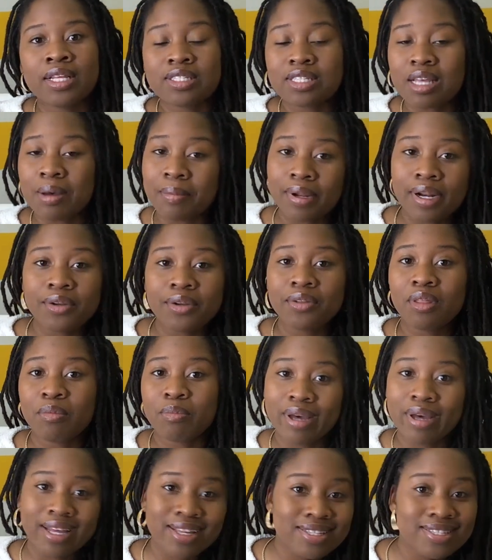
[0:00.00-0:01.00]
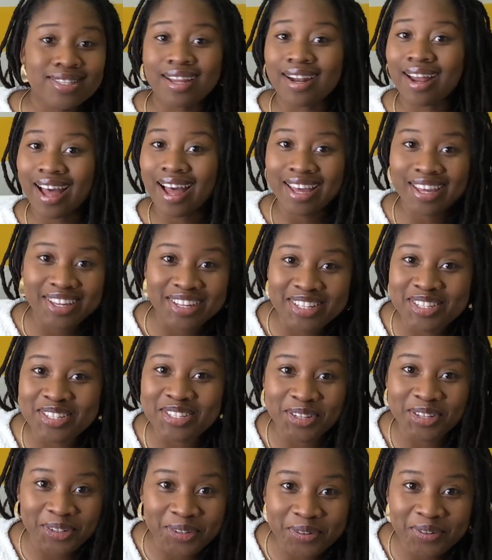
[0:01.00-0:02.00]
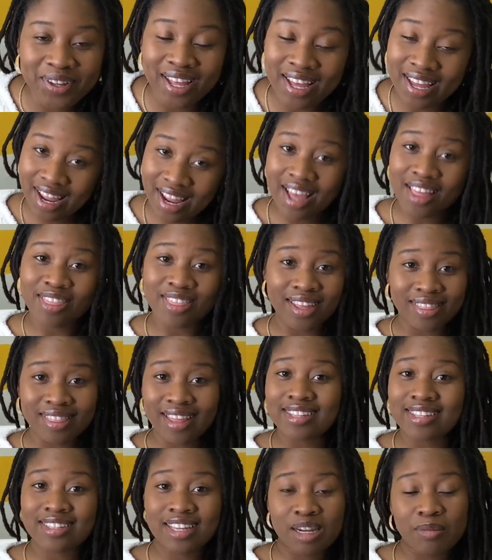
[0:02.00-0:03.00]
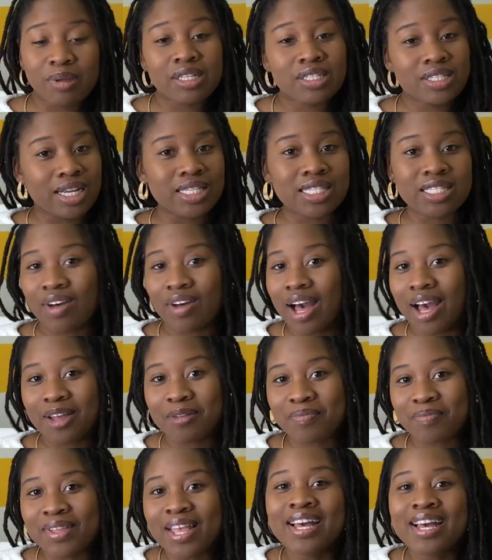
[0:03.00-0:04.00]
So I'm going to do the best that I can do, and I think that's going to be just fine.